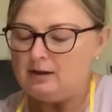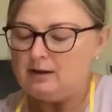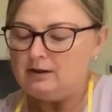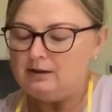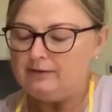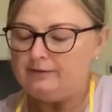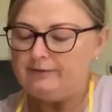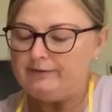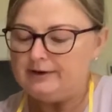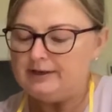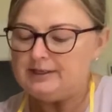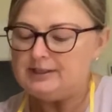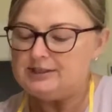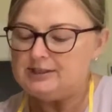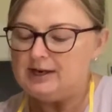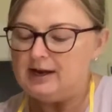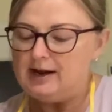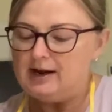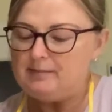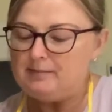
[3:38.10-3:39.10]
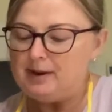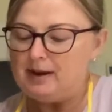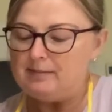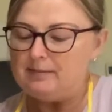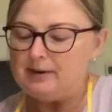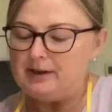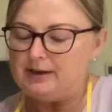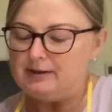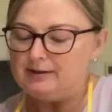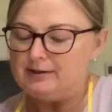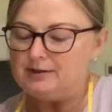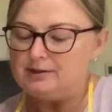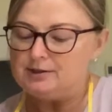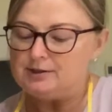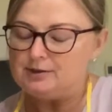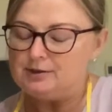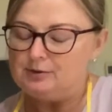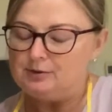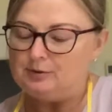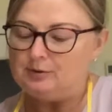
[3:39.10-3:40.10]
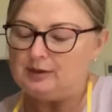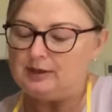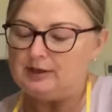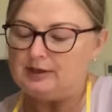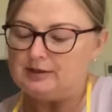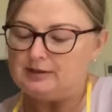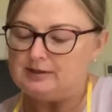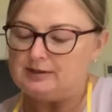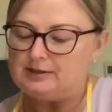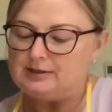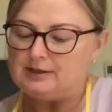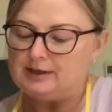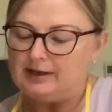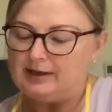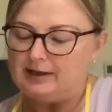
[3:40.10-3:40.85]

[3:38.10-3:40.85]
The first time I made these cookies,